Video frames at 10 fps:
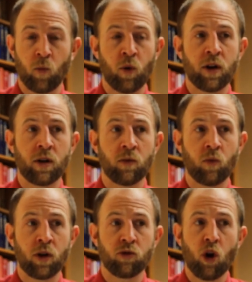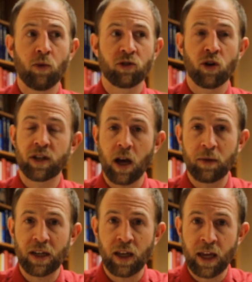where, where Rome's going to
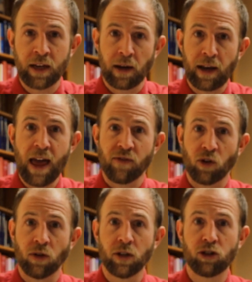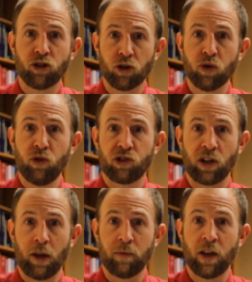come in and level
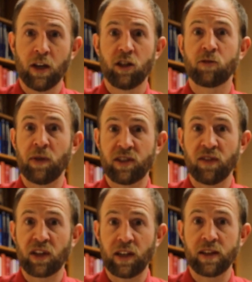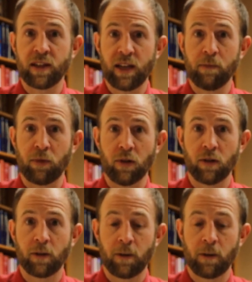Jerusalem, specifically the temple.